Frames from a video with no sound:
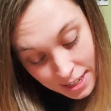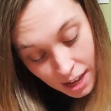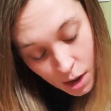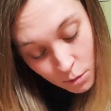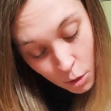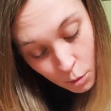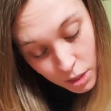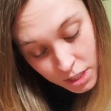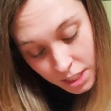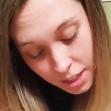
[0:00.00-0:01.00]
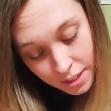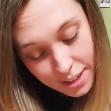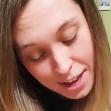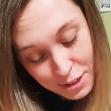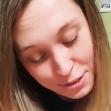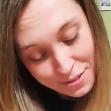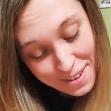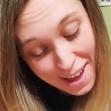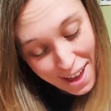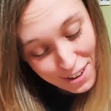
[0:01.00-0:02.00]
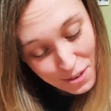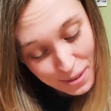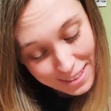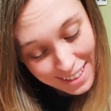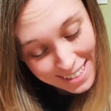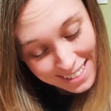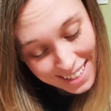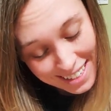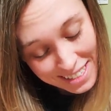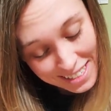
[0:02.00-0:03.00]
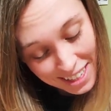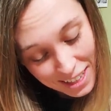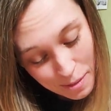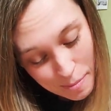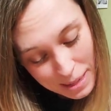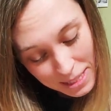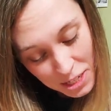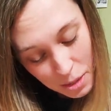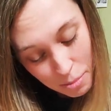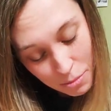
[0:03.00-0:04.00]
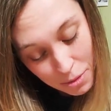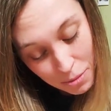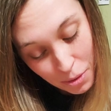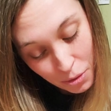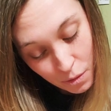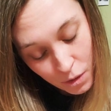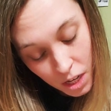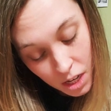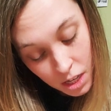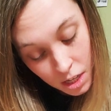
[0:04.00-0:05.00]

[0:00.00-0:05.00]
I wrote words here and I do not know what they said because I messed it up and rewrote over it.